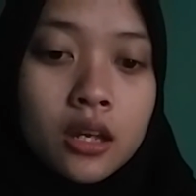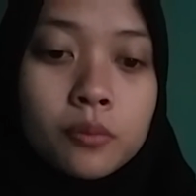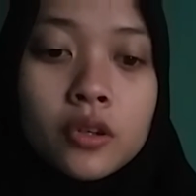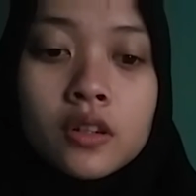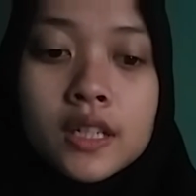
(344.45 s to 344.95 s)

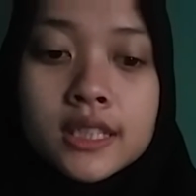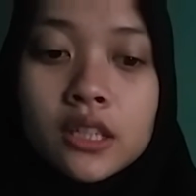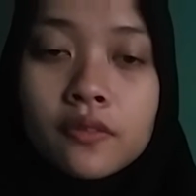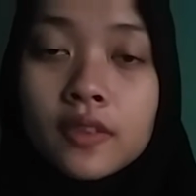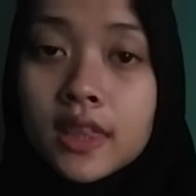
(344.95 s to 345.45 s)

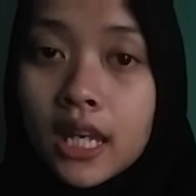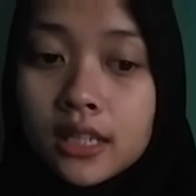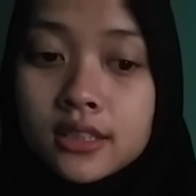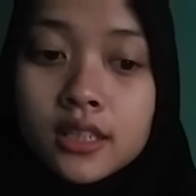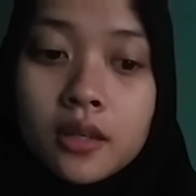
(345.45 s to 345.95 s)
progressive
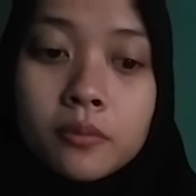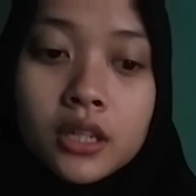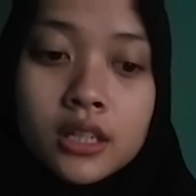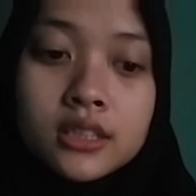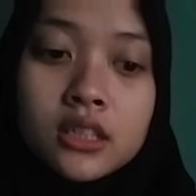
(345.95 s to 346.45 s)
tense,
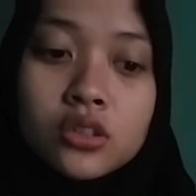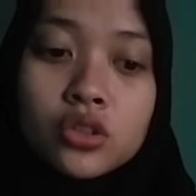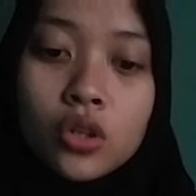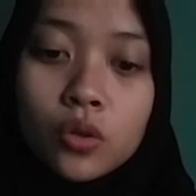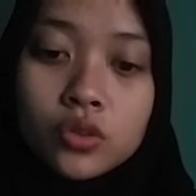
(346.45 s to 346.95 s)
because it
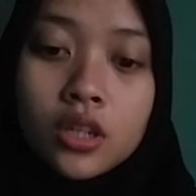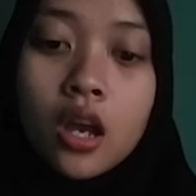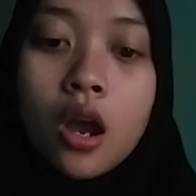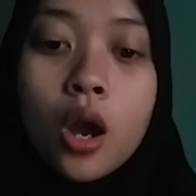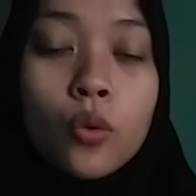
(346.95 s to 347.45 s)
shows
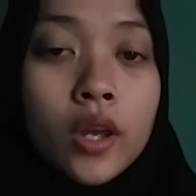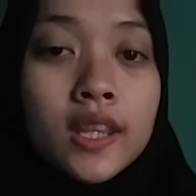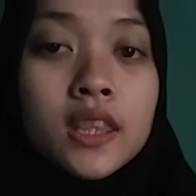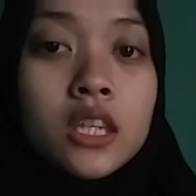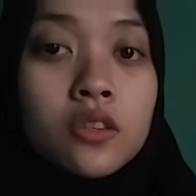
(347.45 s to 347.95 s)

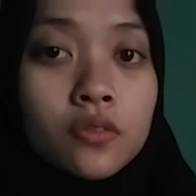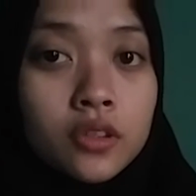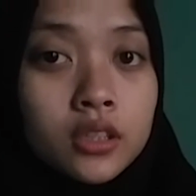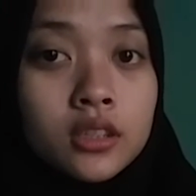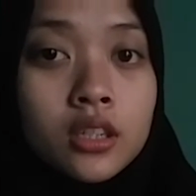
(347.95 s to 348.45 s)
when the
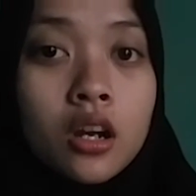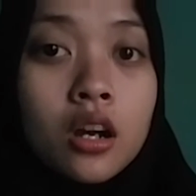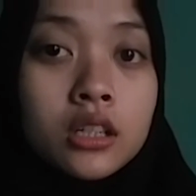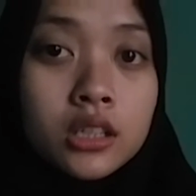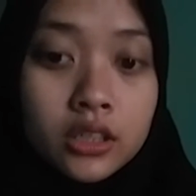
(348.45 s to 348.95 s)
event
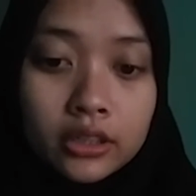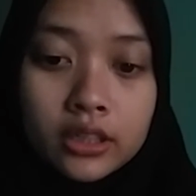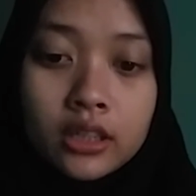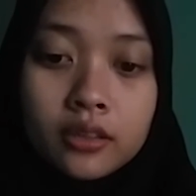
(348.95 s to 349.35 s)
occurred.